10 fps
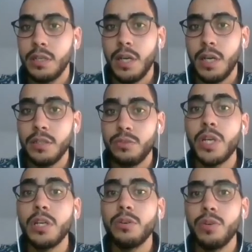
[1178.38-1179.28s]
as
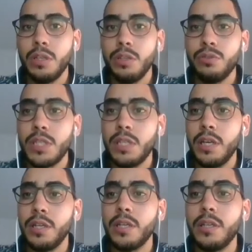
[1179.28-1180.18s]
we use it
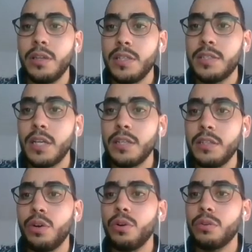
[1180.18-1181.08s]
in this
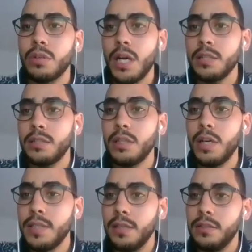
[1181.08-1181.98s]
study, or as a
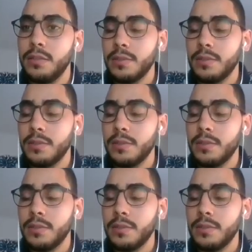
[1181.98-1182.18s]
sand.